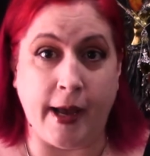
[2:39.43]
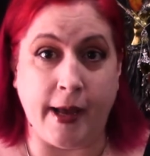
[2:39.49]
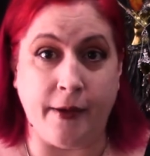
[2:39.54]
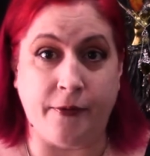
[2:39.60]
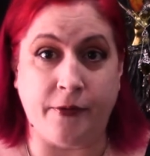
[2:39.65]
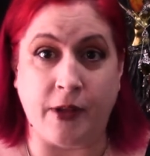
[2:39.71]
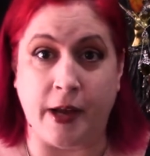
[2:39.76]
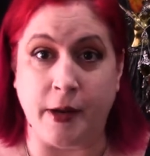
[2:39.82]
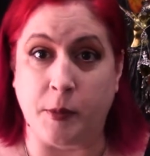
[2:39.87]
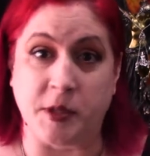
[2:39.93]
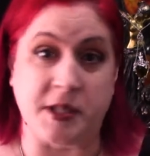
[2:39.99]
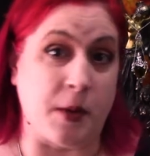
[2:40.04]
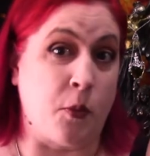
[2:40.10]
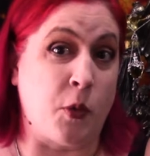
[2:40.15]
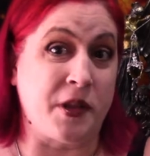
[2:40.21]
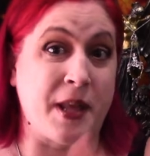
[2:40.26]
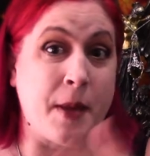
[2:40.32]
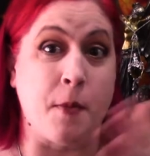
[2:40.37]
flying ones
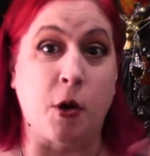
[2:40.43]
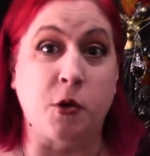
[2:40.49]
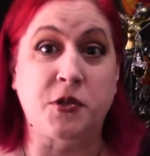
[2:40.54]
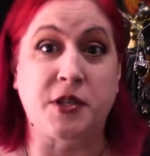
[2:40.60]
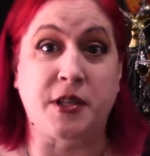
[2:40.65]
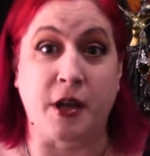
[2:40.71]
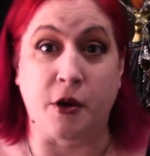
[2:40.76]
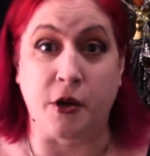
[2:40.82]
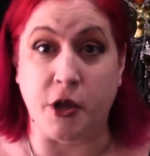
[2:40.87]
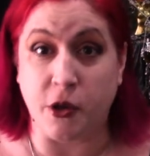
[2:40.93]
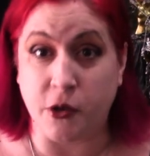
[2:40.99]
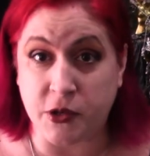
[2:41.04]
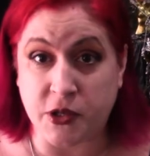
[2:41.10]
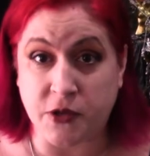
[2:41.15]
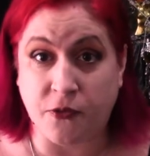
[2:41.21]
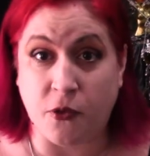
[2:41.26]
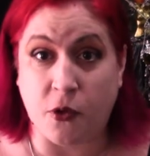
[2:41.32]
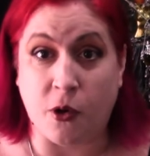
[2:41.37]
and what they mostly are
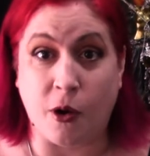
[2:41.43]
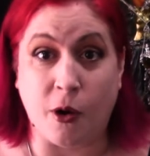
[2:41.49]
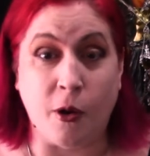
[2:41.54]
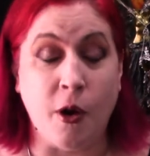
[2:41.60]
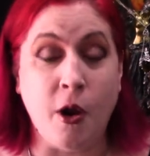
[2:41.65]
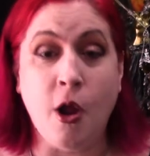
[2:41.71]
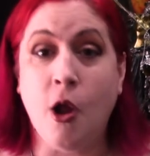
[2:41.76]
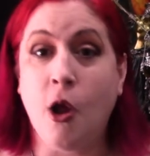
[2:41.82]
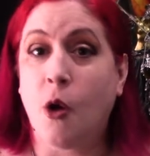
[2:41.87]
used for,